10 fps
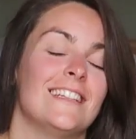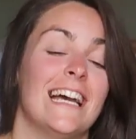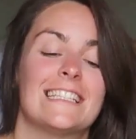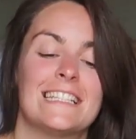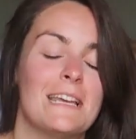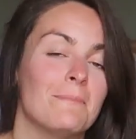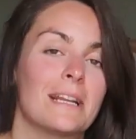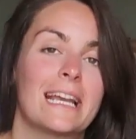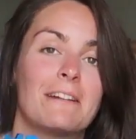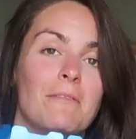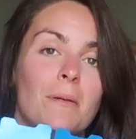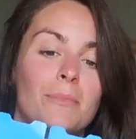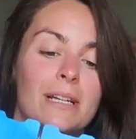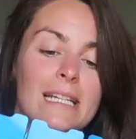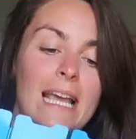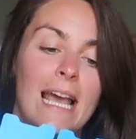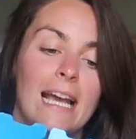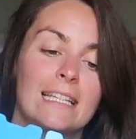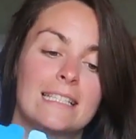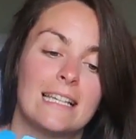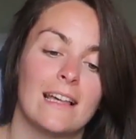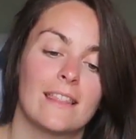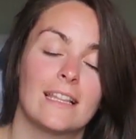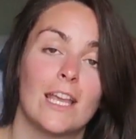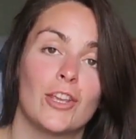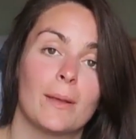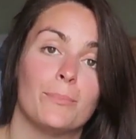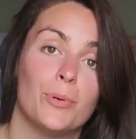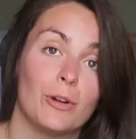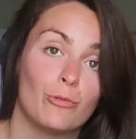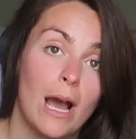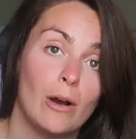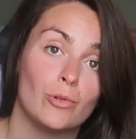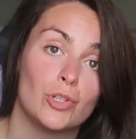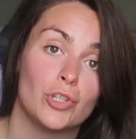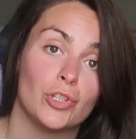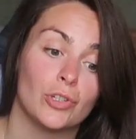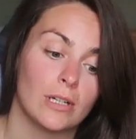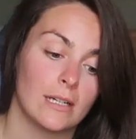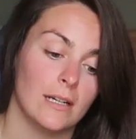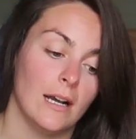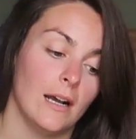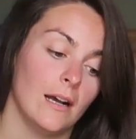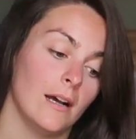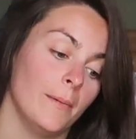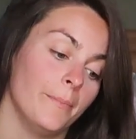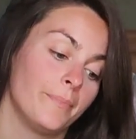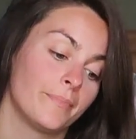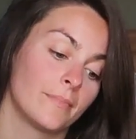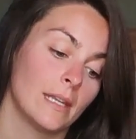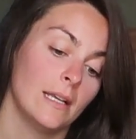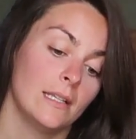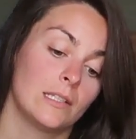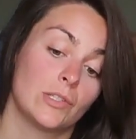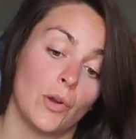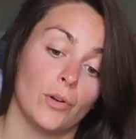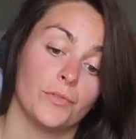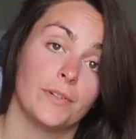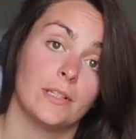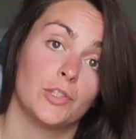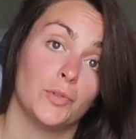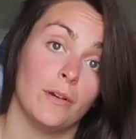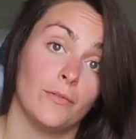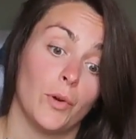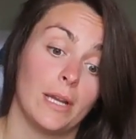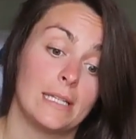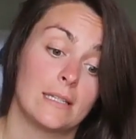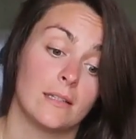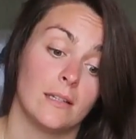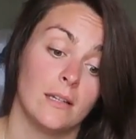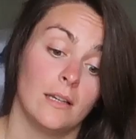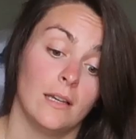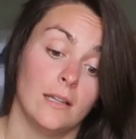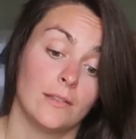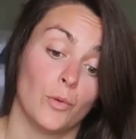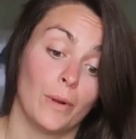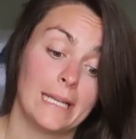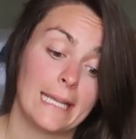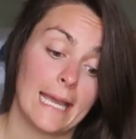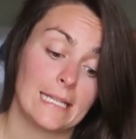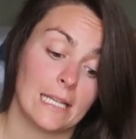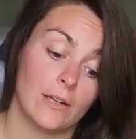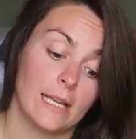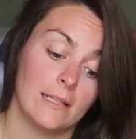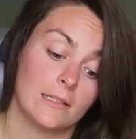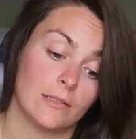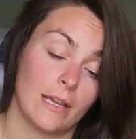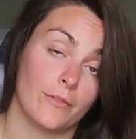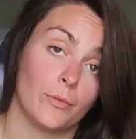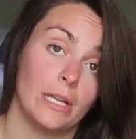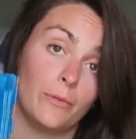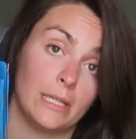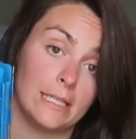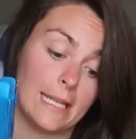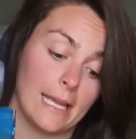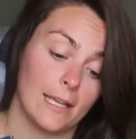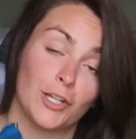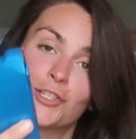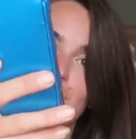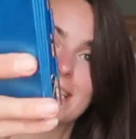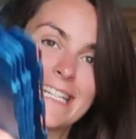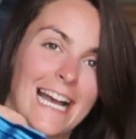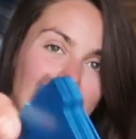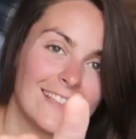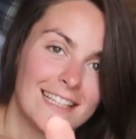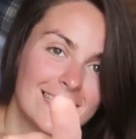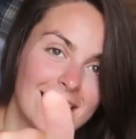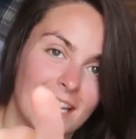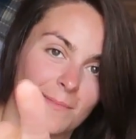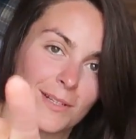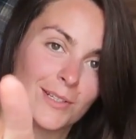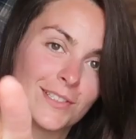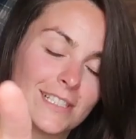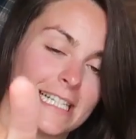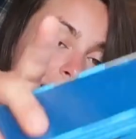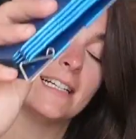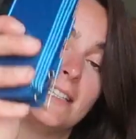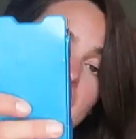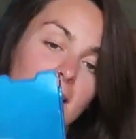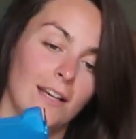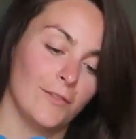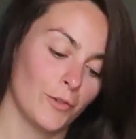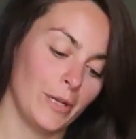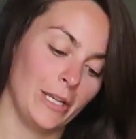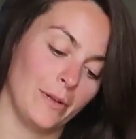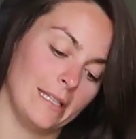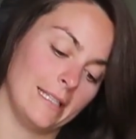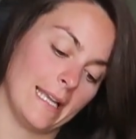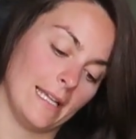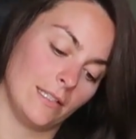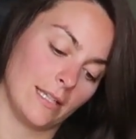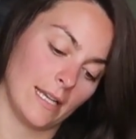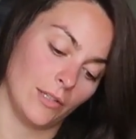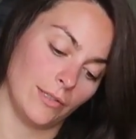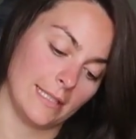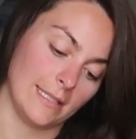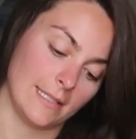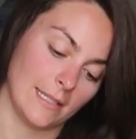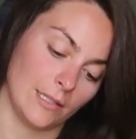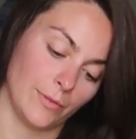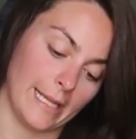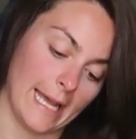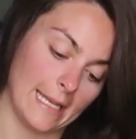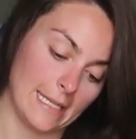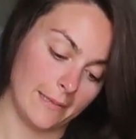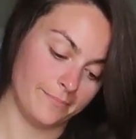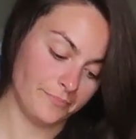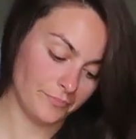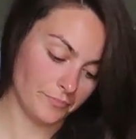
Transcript: It has a name, but I can't remember it. It's a thing that you can put around your stove to avoid the wind getting on it. So like for really windy day, concertina, that's the name, concertina. For really windy days you can use this, and it's really handy.